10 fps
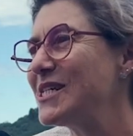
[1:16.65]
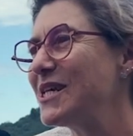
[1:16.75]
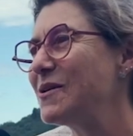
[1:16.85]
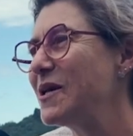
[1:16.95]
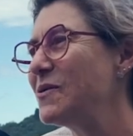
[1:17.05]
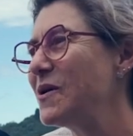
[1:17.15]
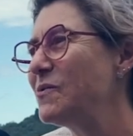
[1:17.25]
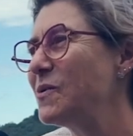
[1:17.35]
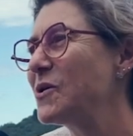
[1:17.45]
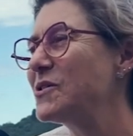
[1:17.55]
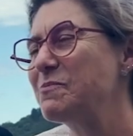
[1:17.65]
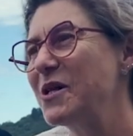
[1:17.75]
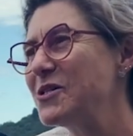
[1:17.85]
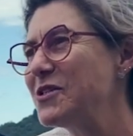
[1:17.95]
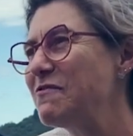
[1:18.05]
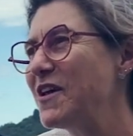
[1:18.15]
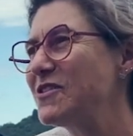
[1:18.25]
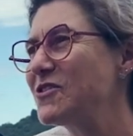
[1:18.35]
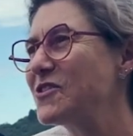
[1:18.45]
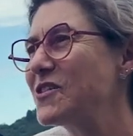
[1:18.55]
and we got some Belgian
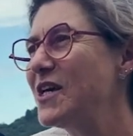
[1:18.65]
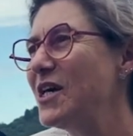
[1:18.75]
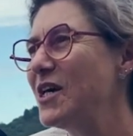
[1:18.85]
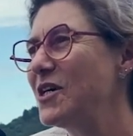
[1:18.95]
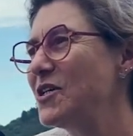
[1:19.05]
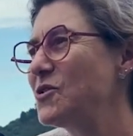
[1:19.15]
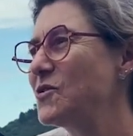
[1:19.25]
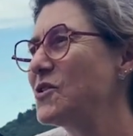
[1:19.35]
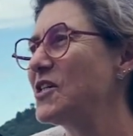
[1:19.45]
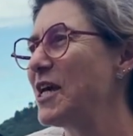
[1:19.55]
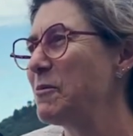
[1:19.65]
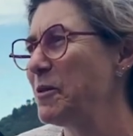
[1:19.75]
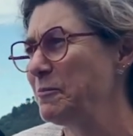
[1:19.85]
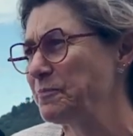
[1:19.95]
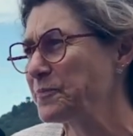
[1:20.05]
investors to the table.